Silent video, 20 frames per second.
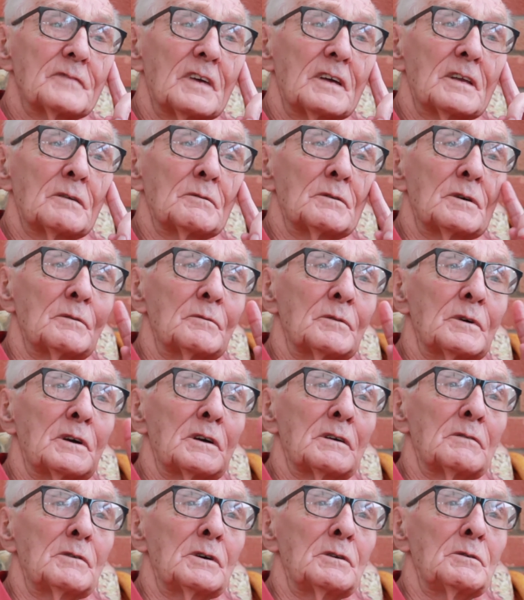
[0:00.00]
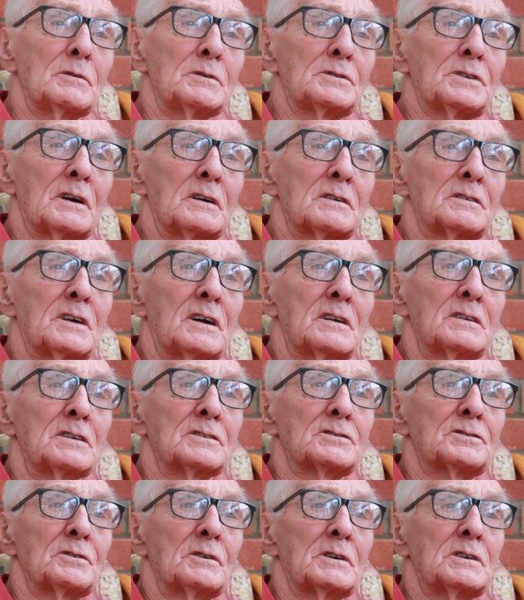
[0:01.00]
then we were taken
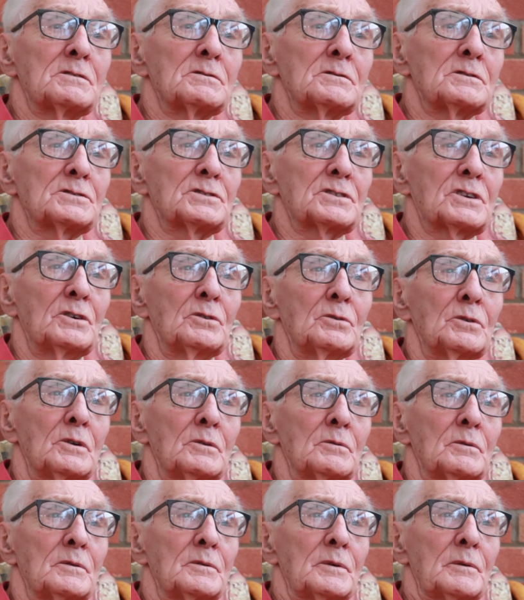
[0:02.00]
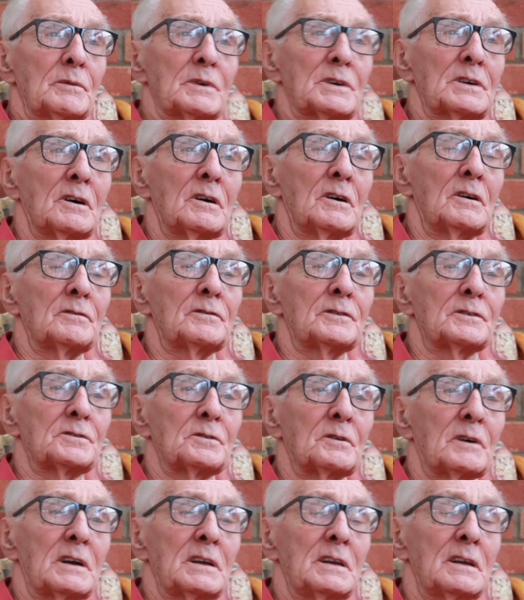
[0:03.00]
straight to a school when we got off the
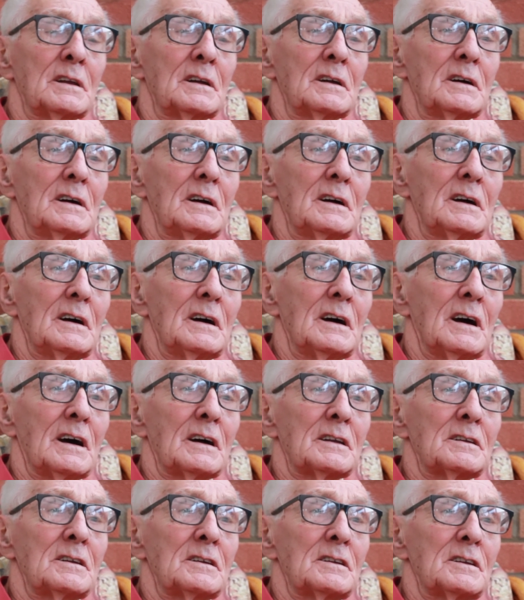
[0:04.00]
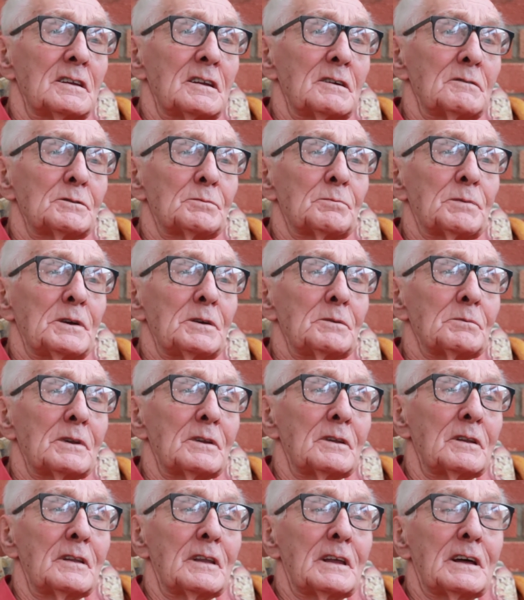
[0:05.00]
train, and there was
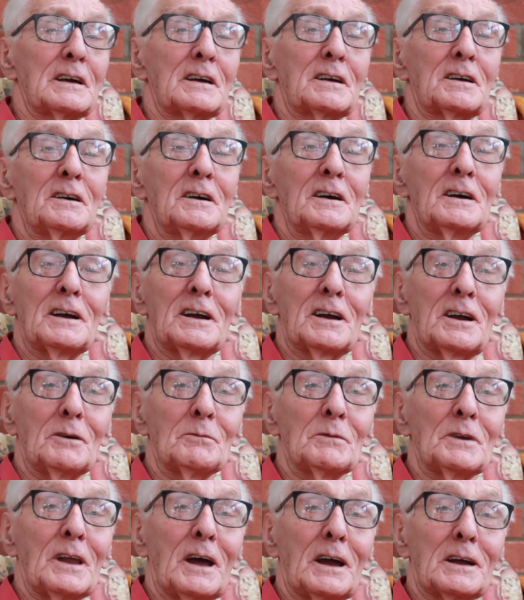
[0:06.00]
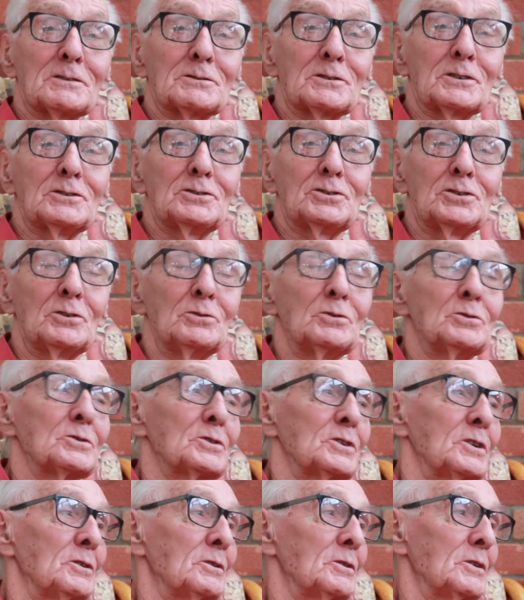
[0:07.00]
people there couldn't actually choose
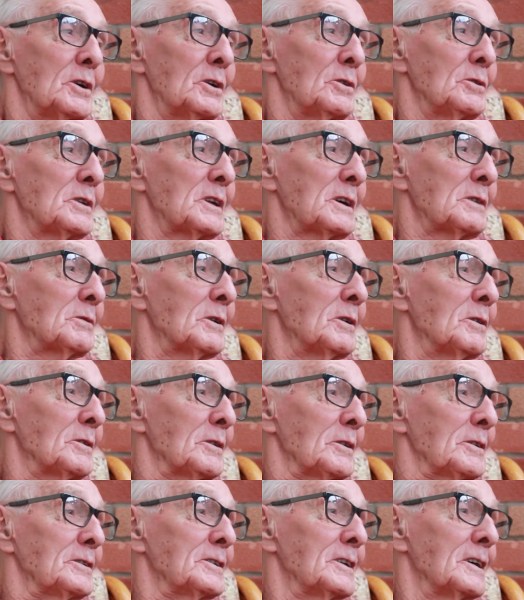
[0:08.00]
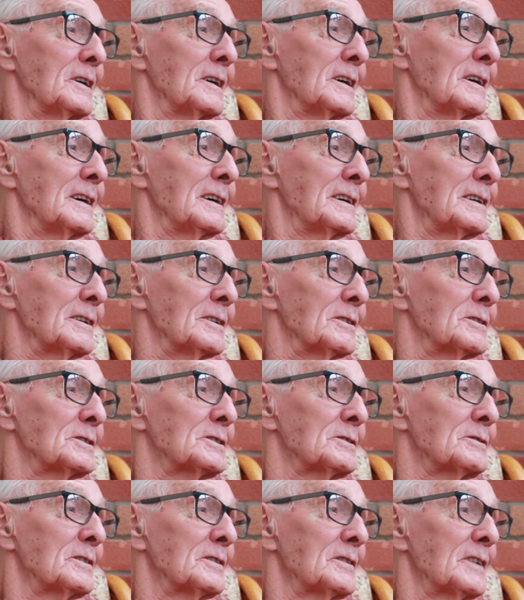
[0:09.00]
who they wanted. Yeah. As
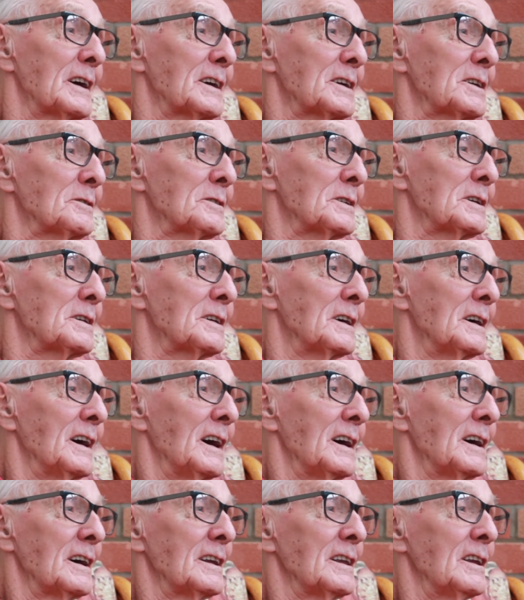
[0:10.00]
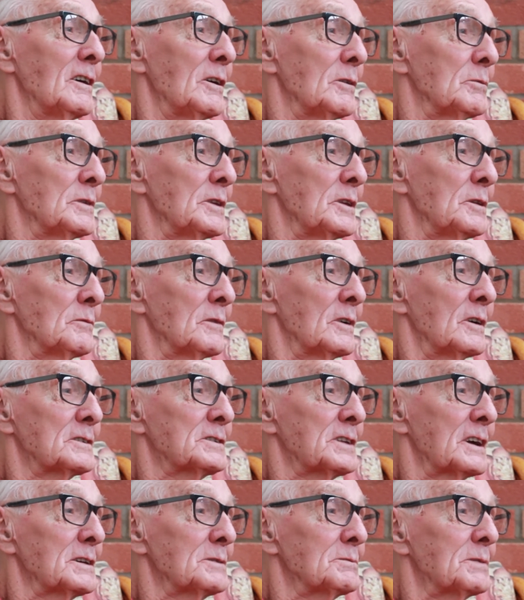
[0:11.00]
an evacuee. A lot of them didn't want
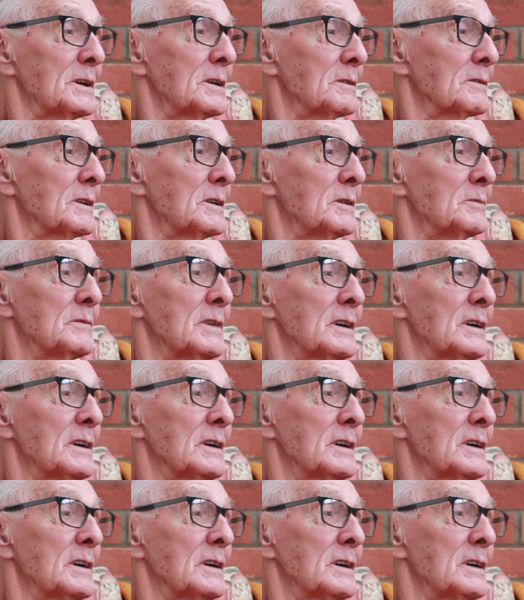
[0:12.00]
to take people in,